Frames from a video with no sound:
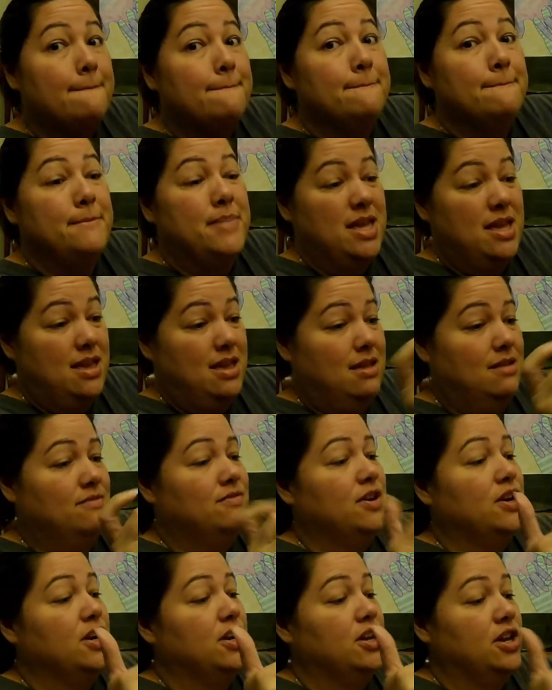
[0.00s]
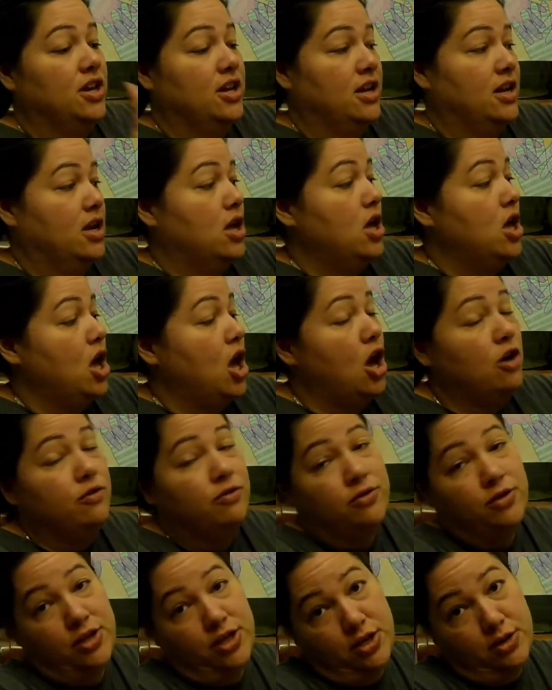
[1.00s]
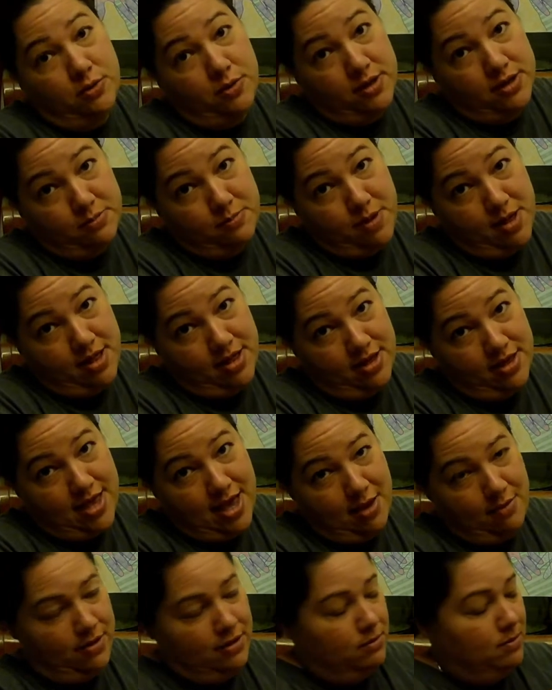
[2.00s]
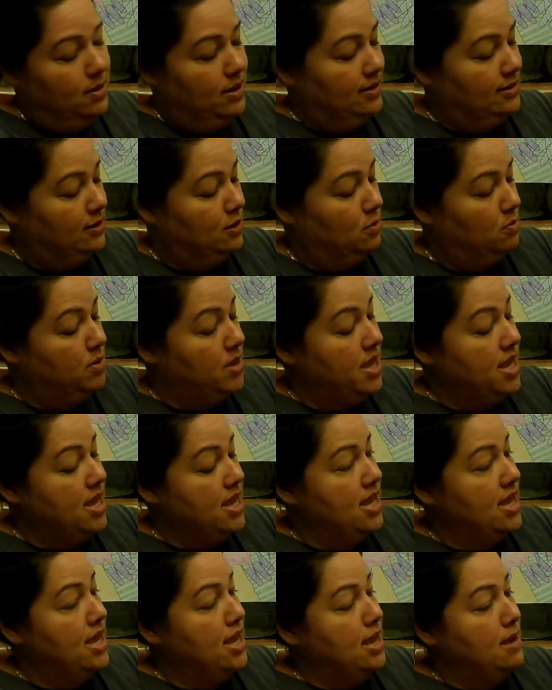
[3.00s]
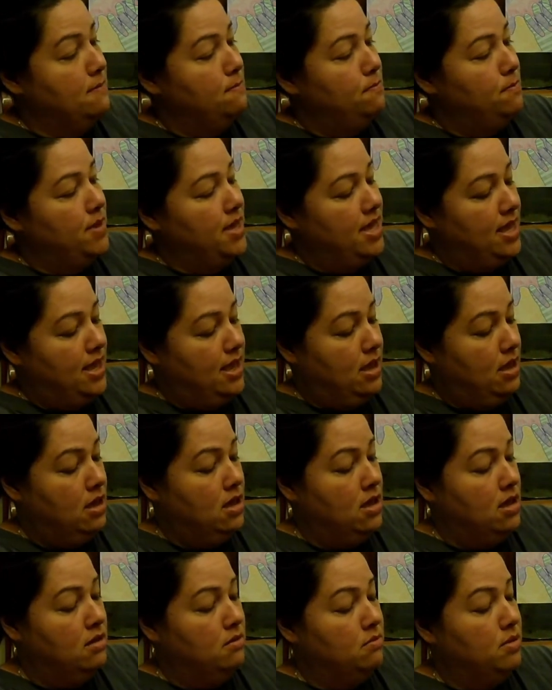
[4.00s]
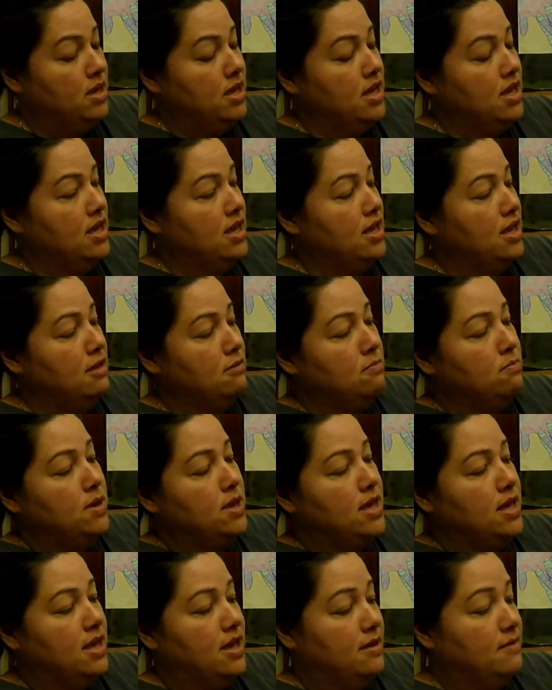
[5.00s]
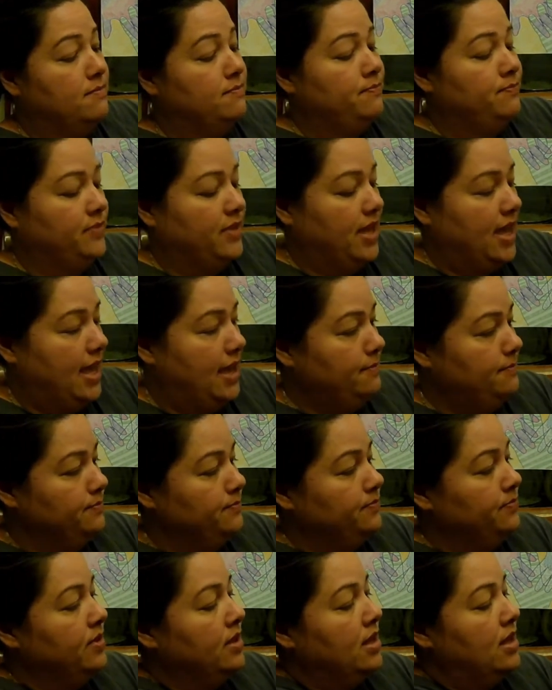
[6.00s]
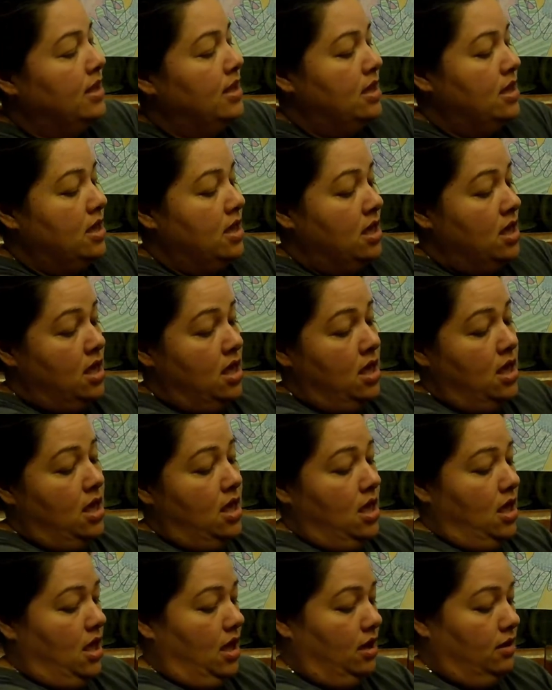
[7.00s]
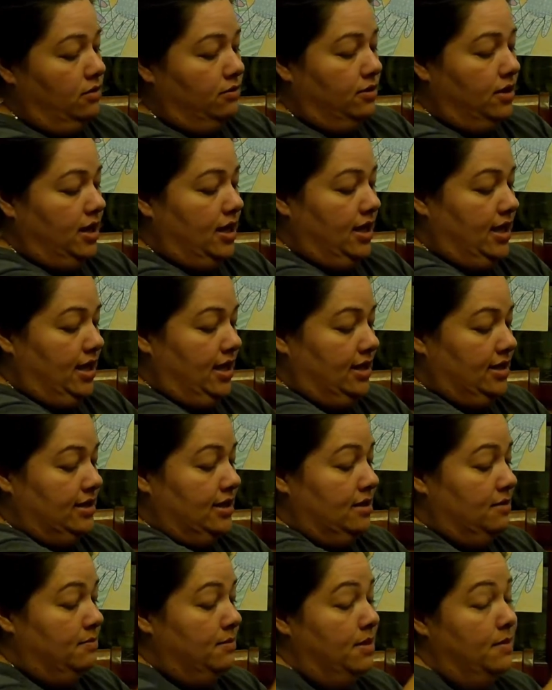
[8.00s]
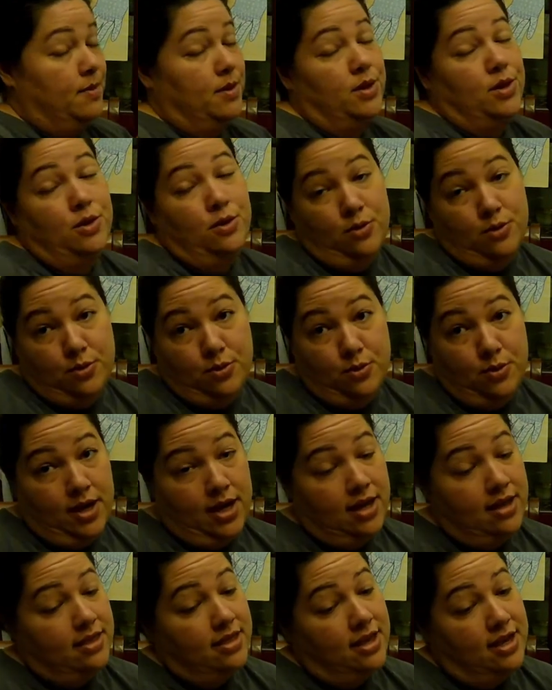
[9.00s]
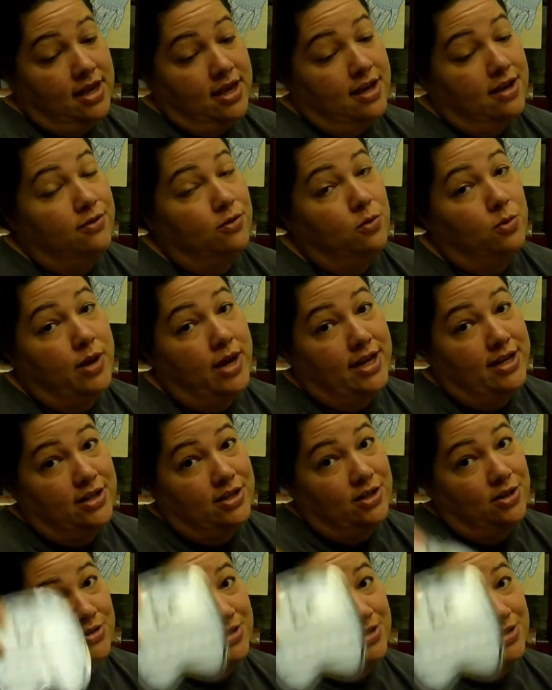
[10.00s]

B. Very good. Hopefully you were spelling that with me. So B-E-B. B-E-B. Okay? All right. Maybe you can think of a way to use